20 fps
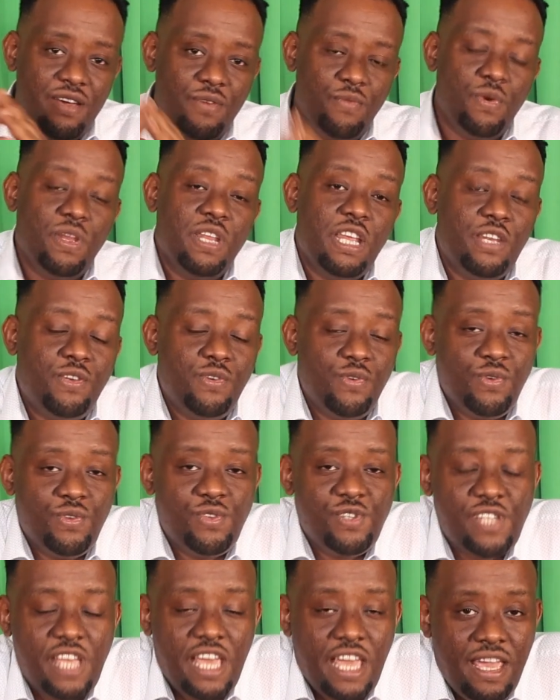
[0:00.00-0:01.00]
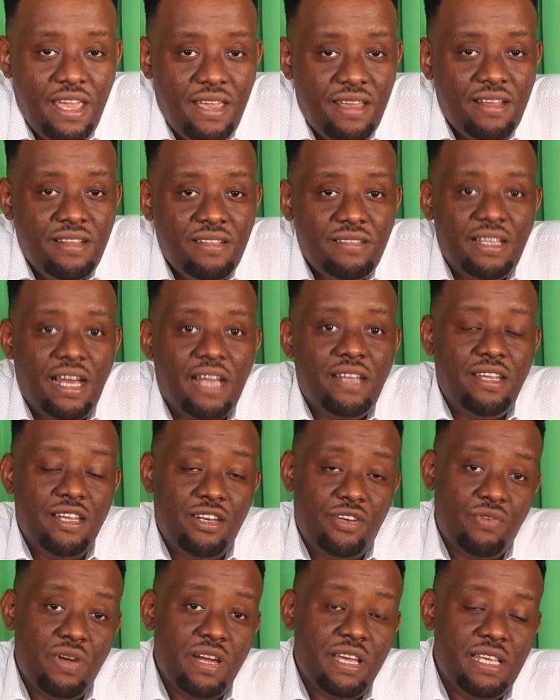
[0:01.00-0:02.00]
we need to say that the
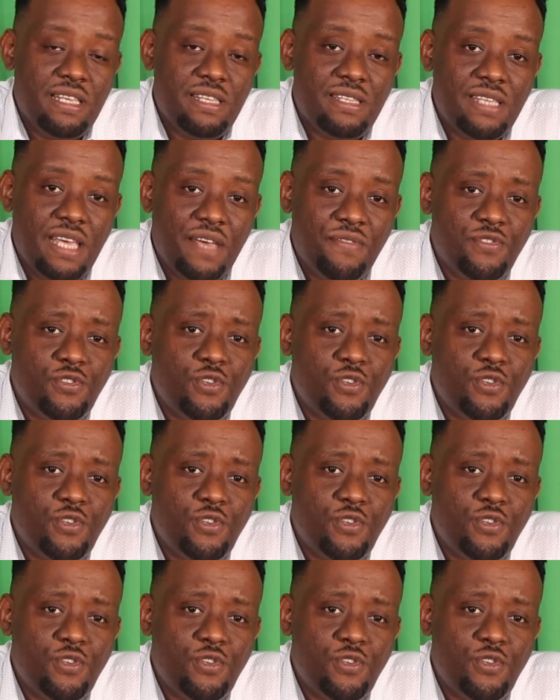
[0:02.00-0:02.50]
drug is safe.